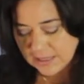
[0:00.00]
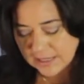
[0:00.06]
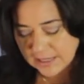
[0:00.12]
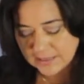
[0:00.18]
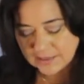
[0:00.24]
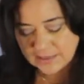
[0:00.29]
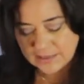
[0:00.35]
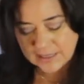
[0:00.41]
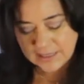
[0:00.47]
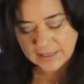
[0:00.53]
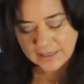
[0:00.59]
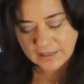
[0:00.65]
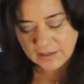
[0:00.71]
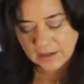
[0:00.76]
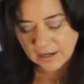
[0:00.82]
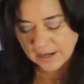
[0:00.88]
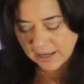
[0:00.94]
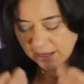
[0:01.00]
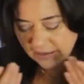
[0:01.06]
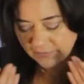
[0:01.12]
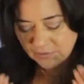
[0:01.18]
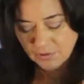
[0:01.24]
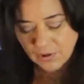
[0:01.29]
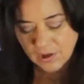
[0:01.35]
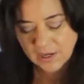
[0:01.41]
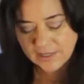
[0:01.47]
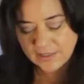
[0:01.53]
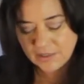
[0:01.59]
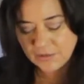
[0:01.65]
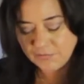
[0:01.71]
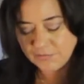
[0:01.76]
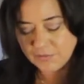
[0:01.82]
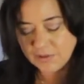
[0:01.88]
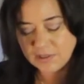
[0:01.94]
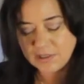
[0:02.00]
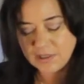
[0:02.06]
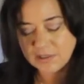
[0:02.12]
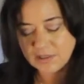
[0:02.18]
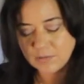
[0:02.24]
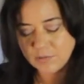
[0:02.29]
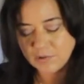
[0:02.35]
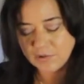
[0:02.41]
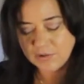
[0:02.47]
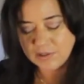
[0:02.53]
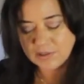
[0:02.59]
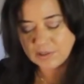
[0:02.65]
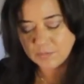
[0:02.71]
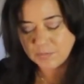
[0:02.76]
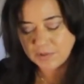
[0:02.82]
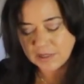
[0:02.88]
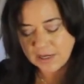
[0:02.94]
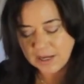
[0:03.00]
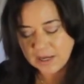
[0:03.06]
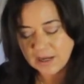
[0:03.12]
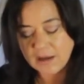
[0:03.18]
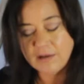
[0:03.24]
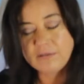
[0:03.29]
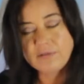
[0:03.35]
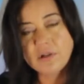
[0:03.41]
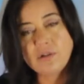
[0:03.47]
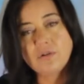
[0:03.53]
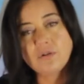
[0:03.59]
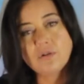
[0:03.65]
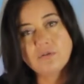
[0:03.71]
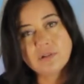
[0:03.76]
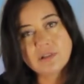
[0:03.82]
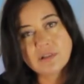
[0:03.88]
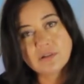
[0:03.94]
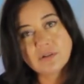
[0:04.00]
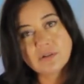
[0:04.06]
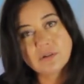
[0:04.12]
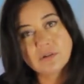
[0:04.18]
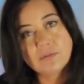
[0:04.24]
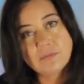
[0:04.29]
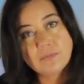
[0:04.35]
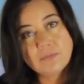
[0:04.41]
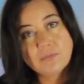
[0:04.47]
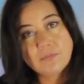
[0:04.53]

and said, I have no eyes for this experience, but I have a nervous system.